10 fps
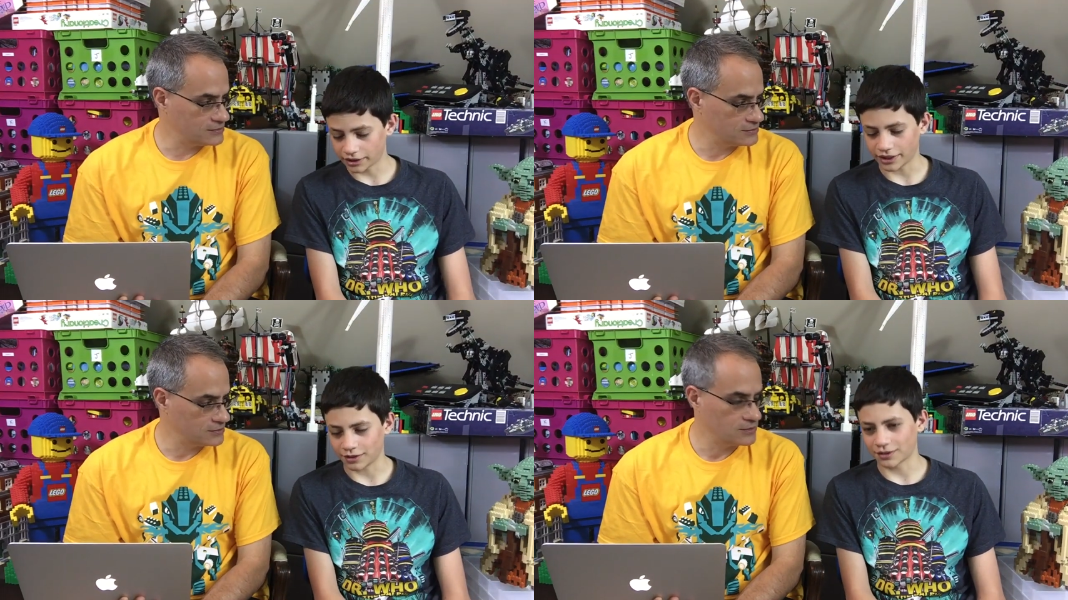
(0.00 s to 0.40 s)

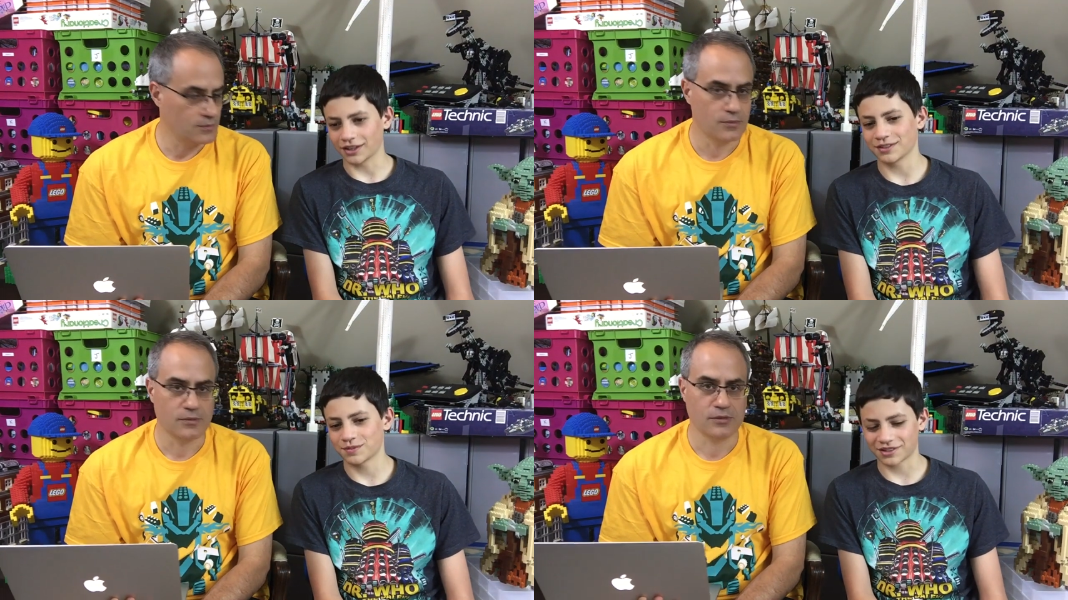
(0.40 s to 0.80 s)
Speaker 1: Yeah,
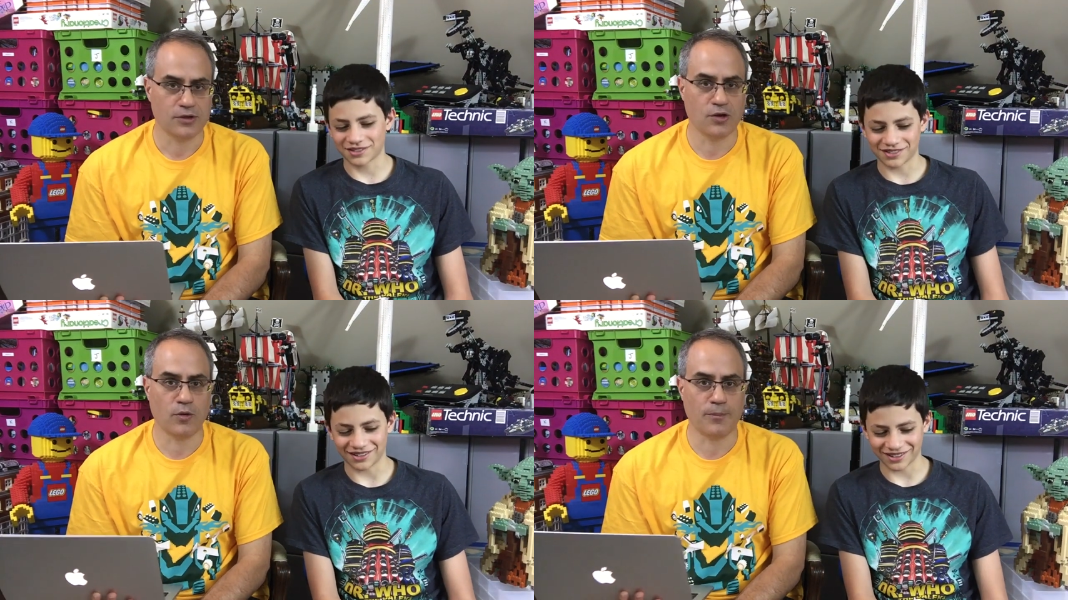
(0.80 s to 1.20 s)
okay, I was about
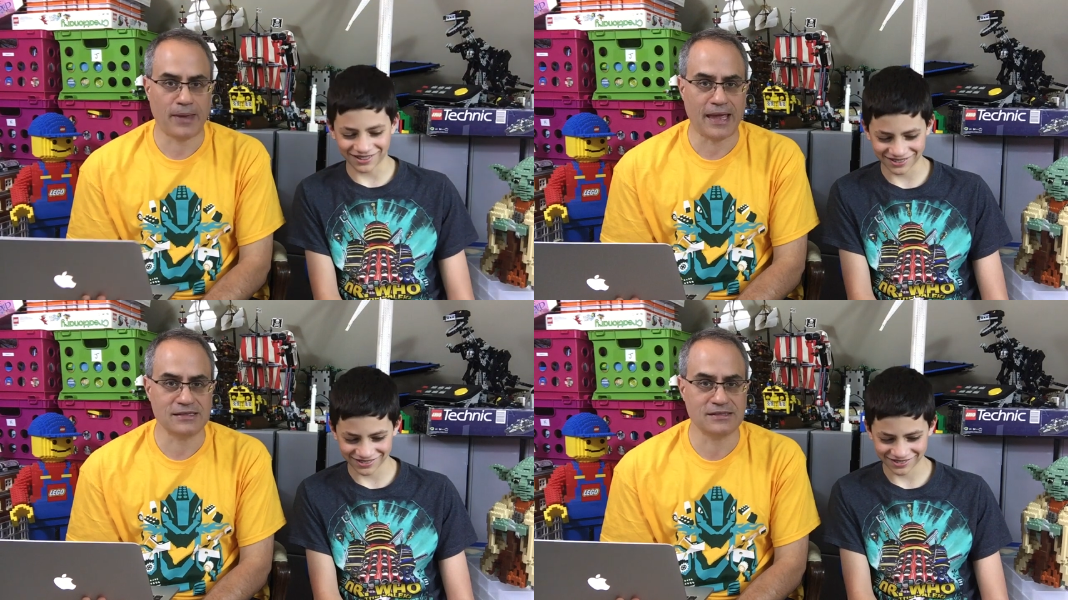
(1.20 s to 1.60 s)
to say. You know what
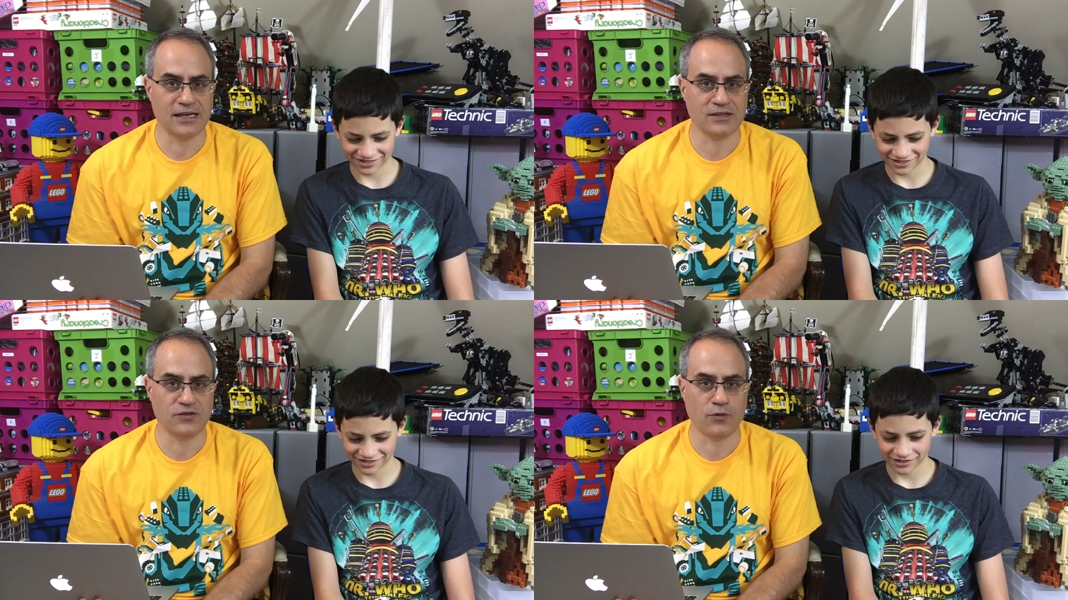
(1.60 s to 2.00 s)
Speaker 2: BAT
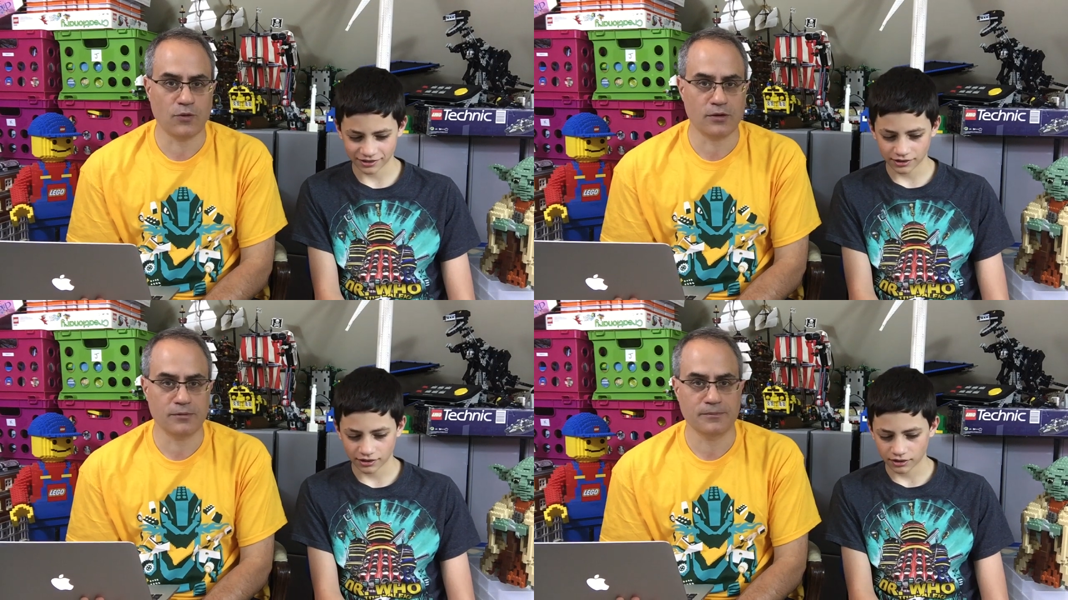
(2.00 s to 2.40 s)
stands
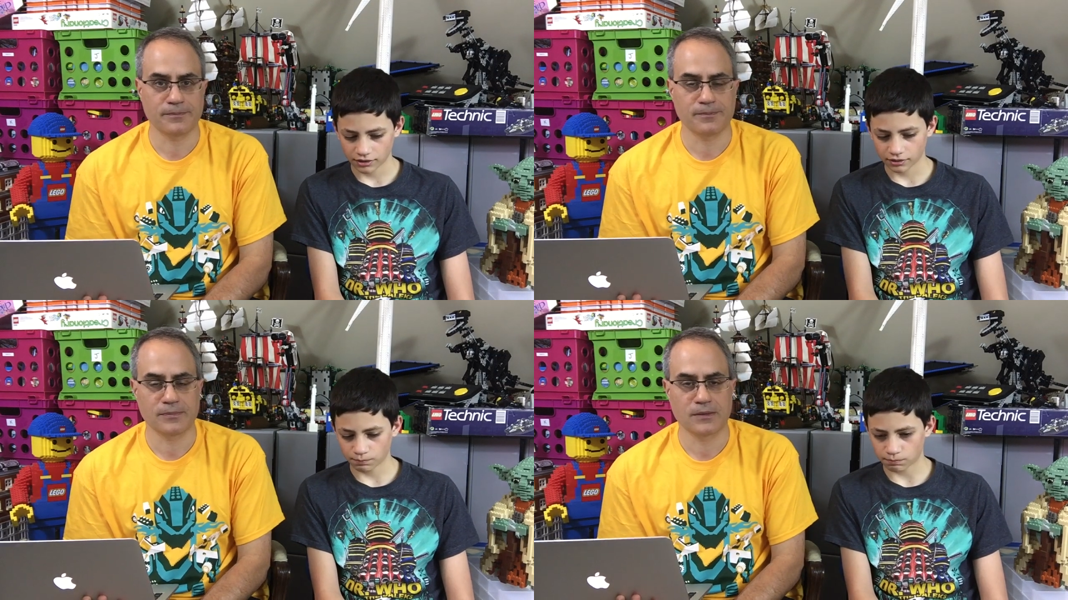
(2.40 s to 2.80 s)
for?
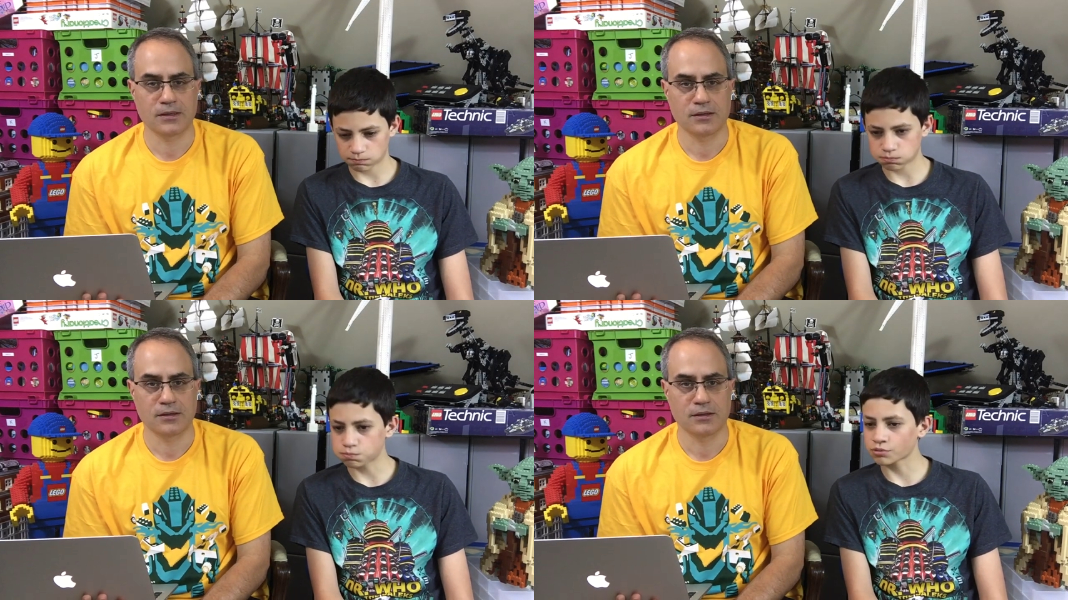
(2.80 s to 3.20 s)

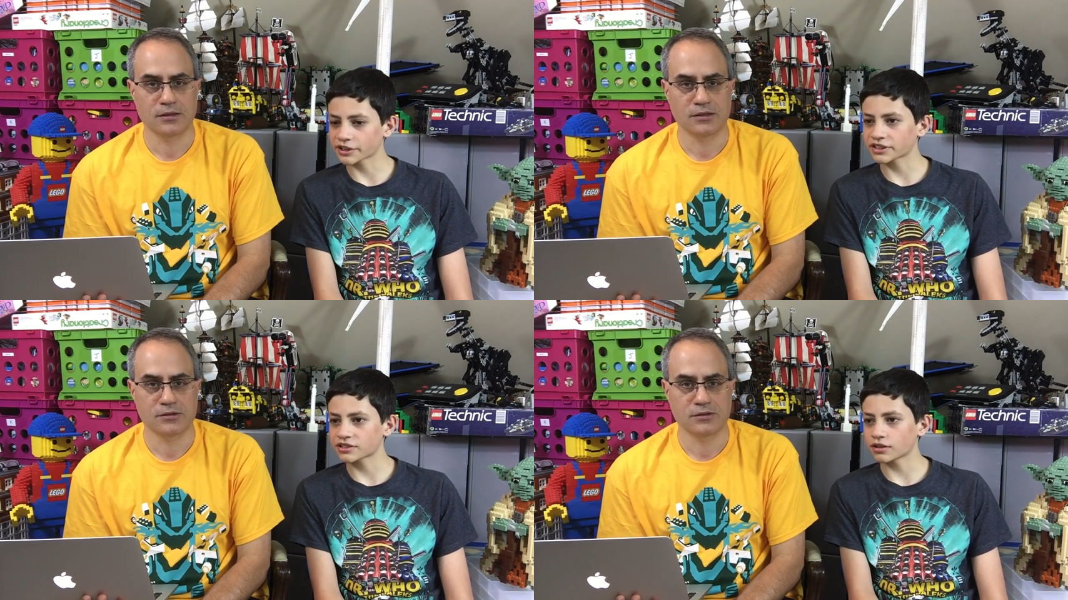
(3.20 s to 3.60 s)

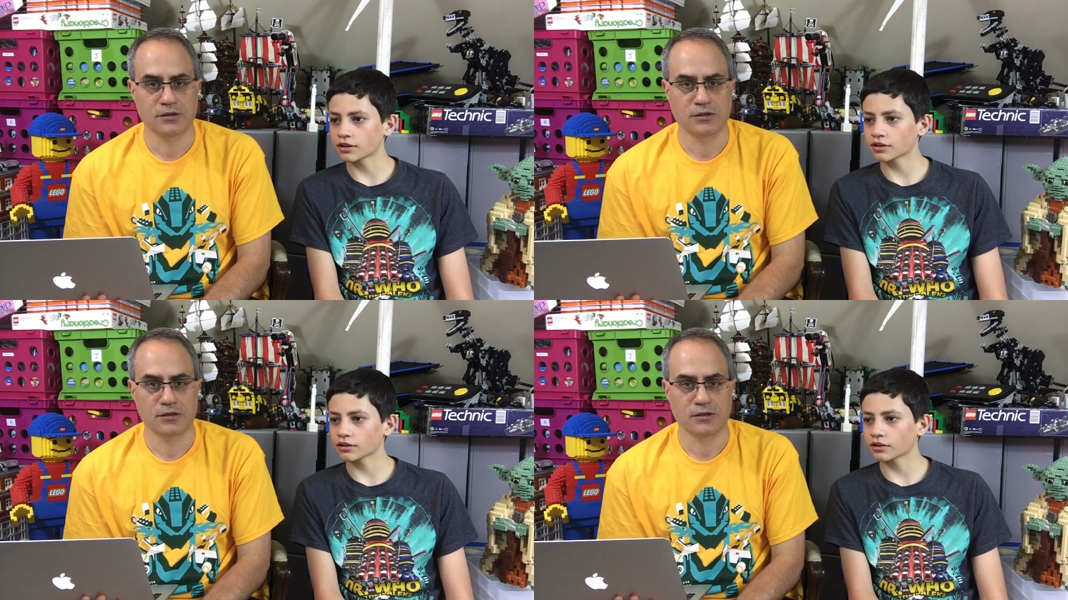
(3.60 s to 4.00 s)

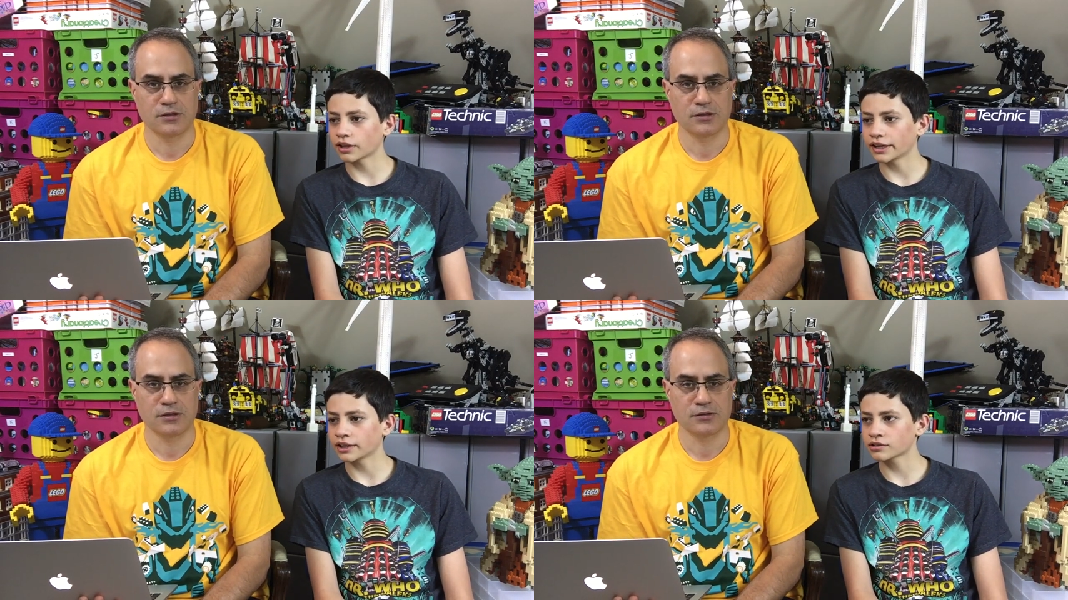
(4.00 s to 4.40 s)
Speaker 1: BrickTsar
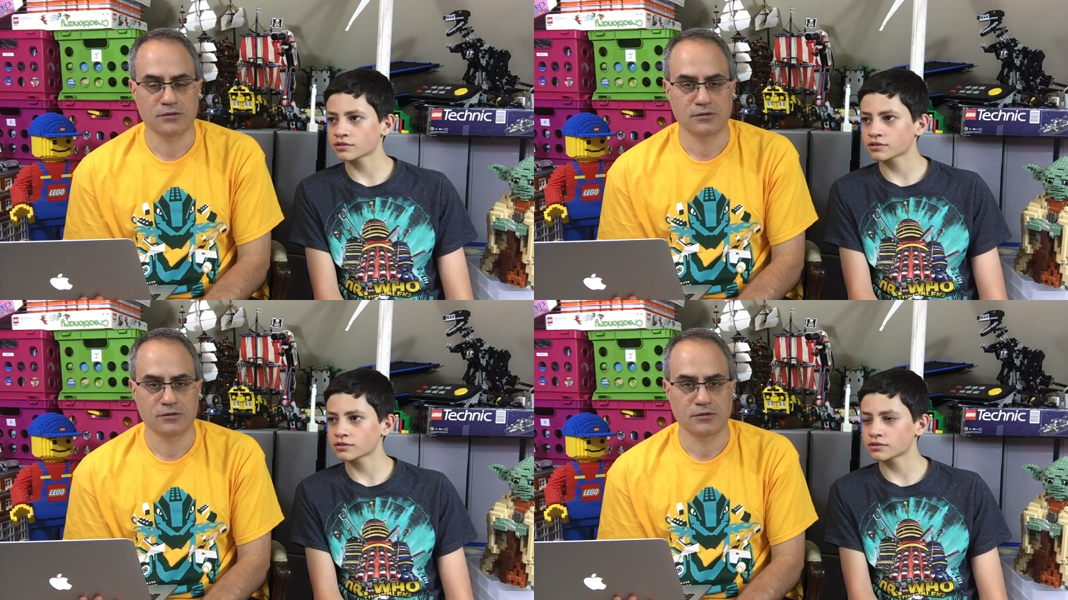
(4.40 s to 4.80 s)

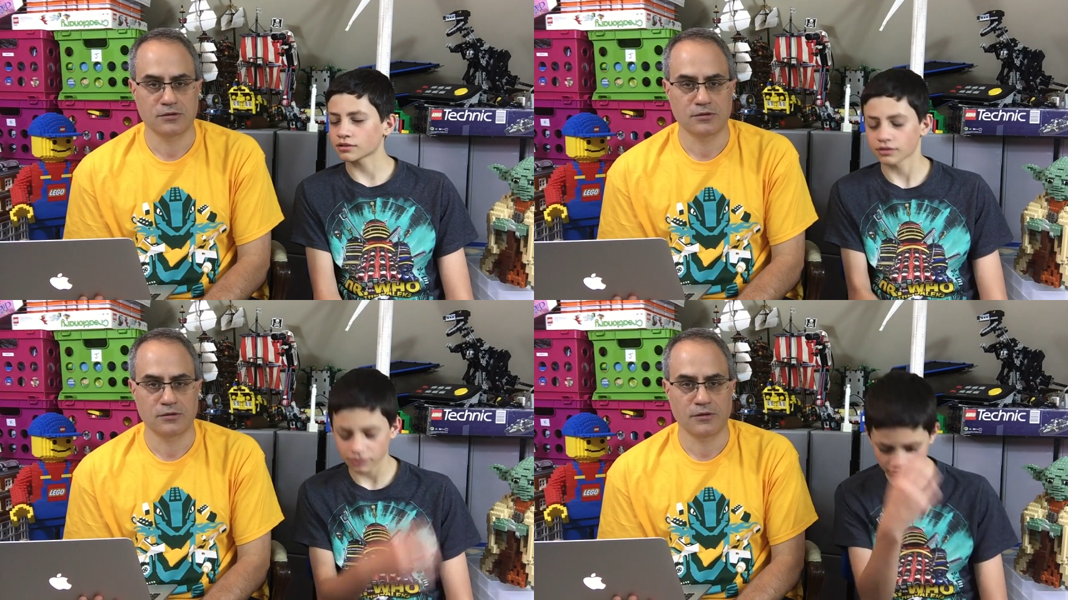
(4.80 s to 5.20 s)
ants
Speaker 2: or,